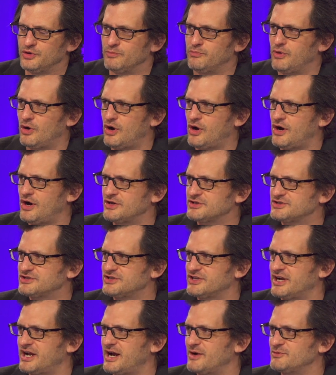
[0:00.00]
the boss
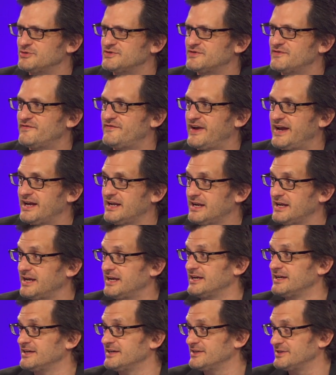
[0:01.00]
that I was
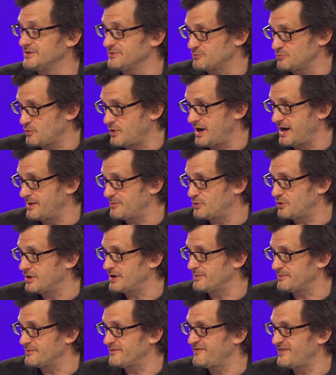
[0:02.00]
failing. Why I brought
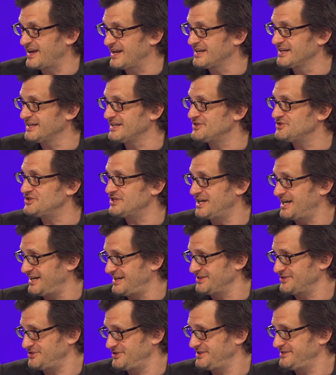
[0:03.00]
up failing
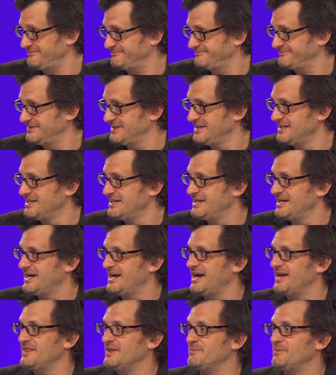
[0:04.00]
geology,
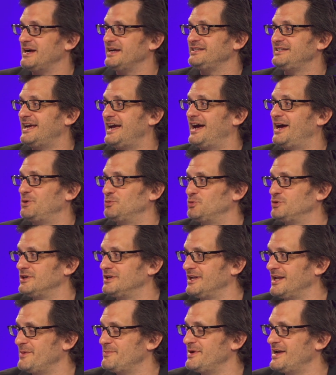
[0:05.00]
and that my dad
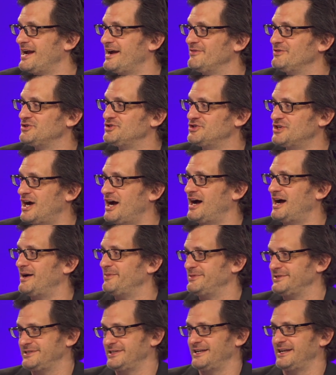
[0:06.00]
wouldn't let me have a
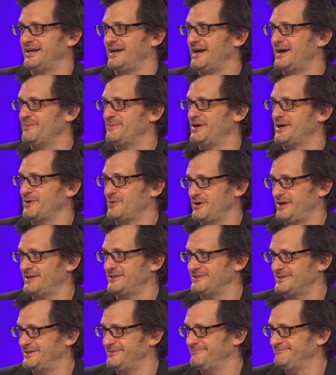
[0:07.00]
job until I got my
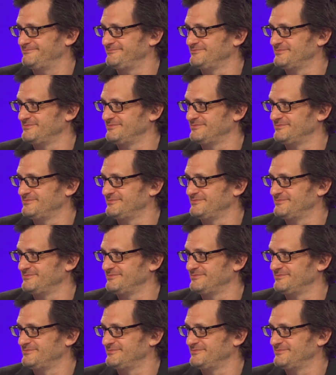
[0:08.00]
grades up.